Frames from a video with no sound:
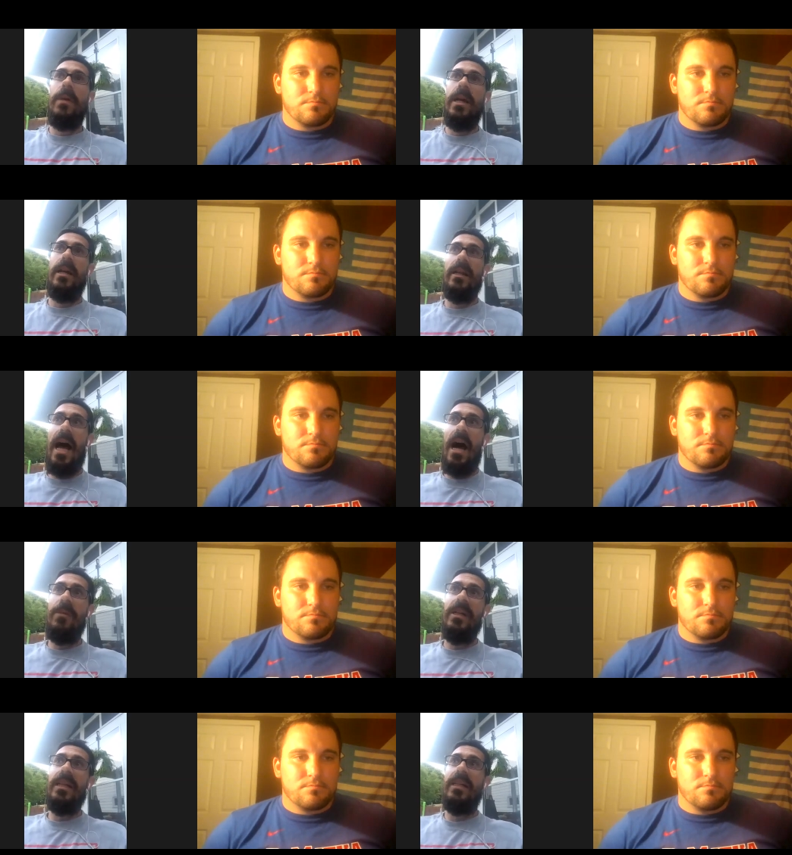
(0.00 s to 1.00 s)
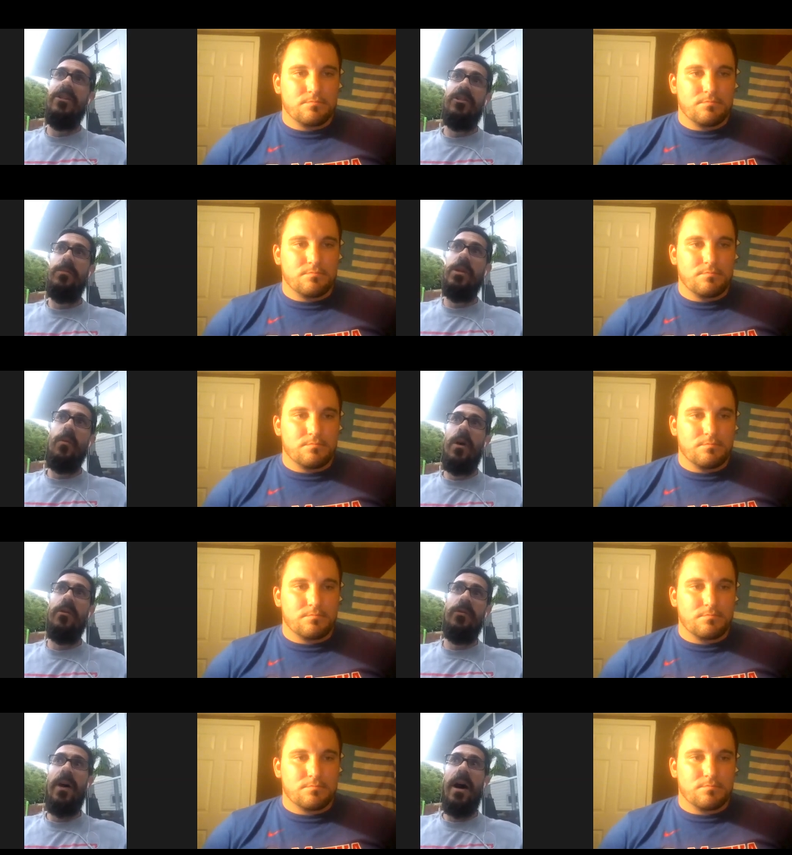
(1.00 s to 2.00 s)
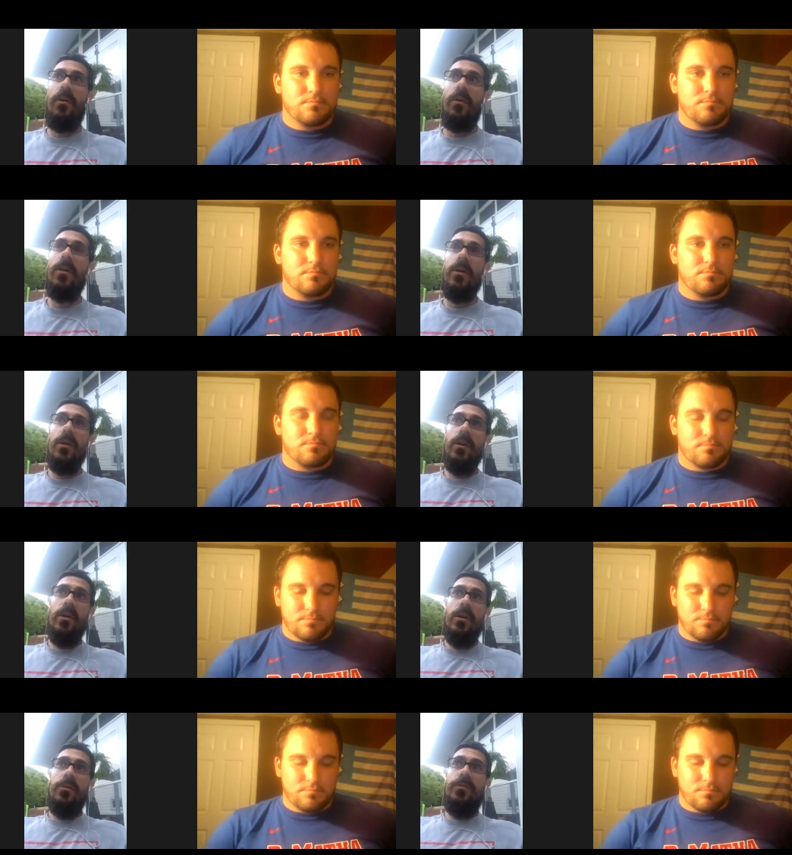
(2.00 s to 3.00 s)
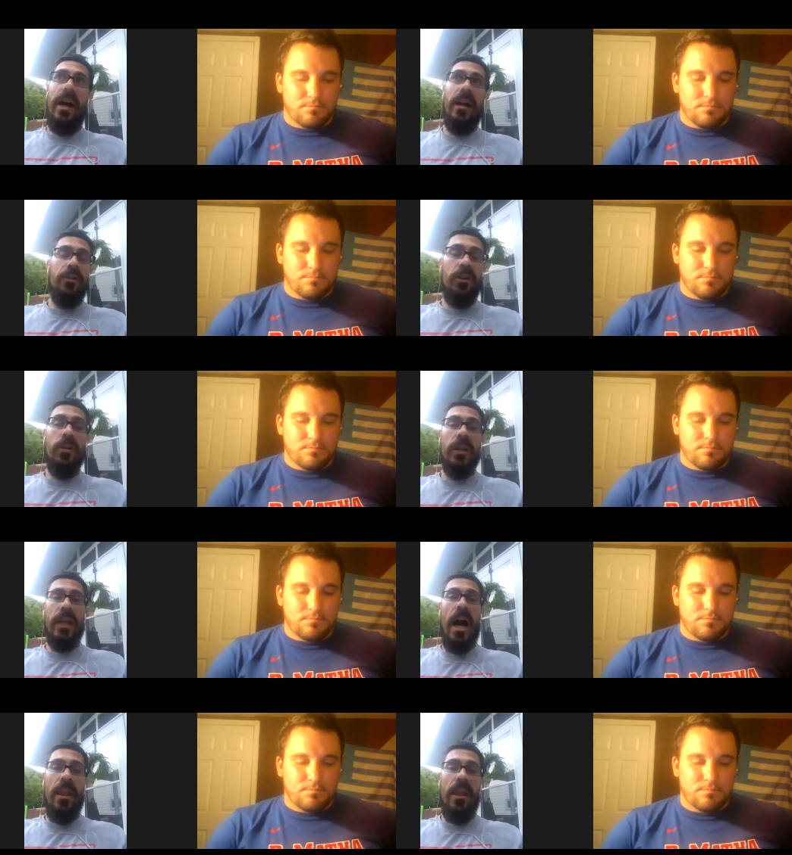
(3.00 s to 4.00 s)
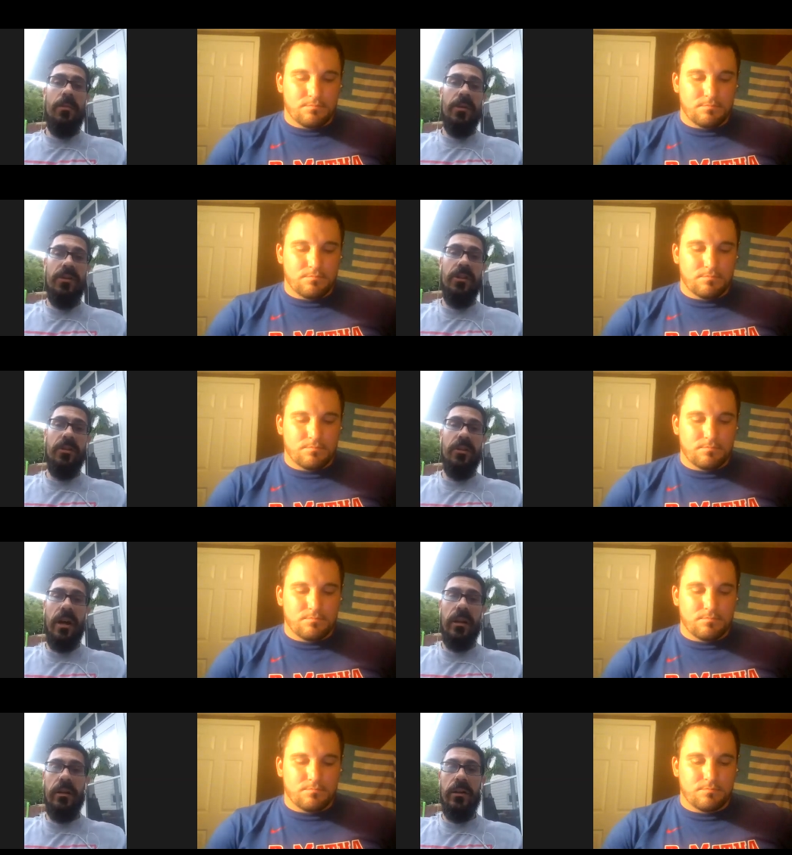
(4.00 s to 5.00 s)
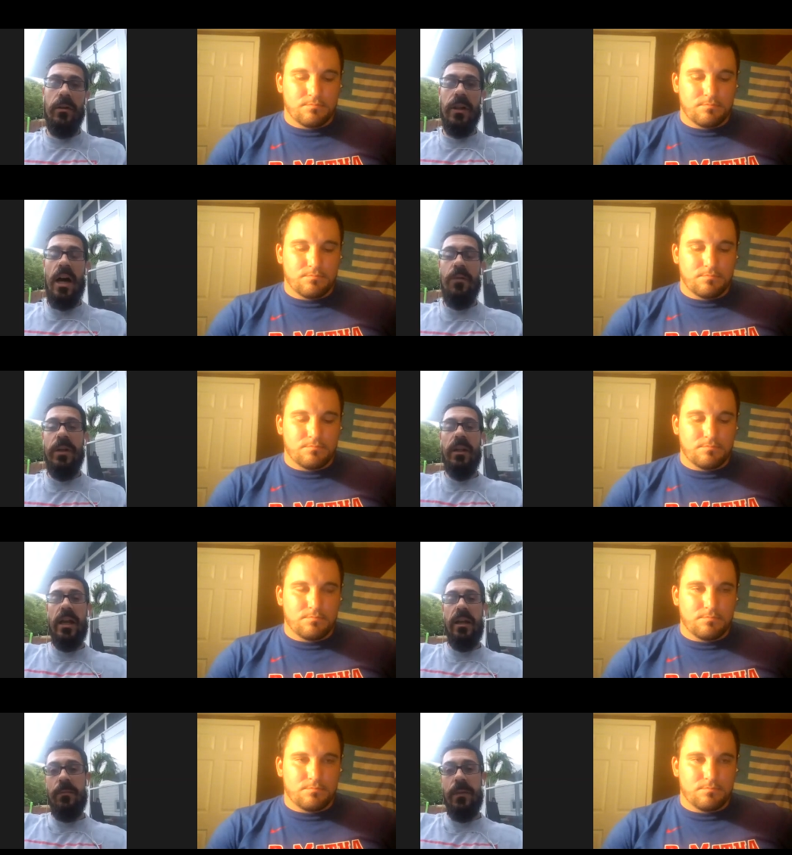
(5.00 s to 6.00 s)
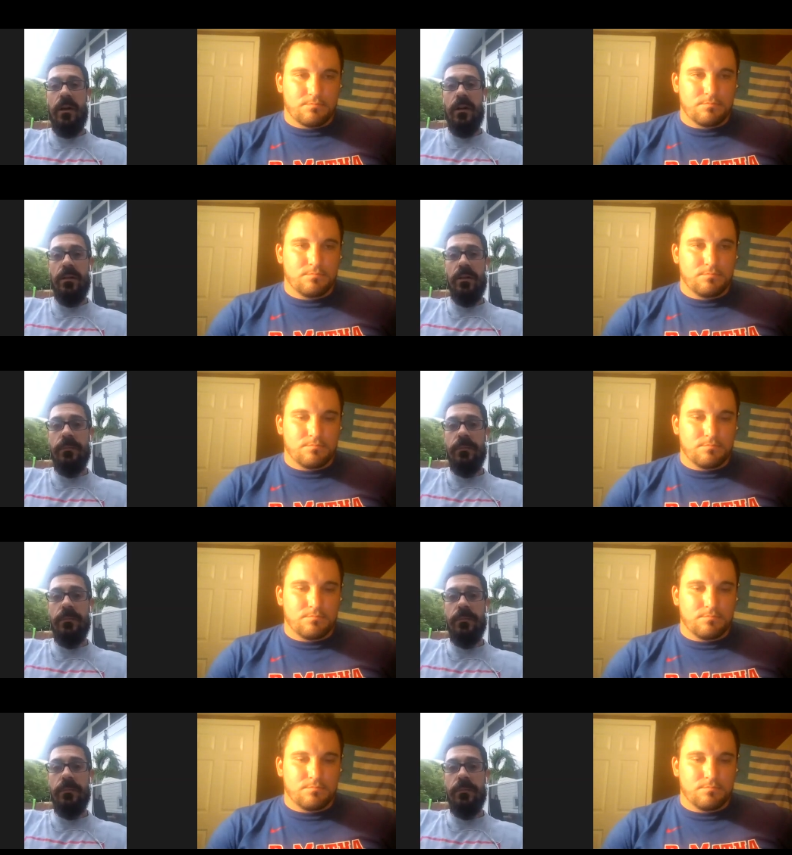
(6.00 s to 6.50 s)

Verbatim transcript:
Speaker 1: and allowed me to at least to be one of the final finalists early on in that position that, you know, allowed me to land at Maryland.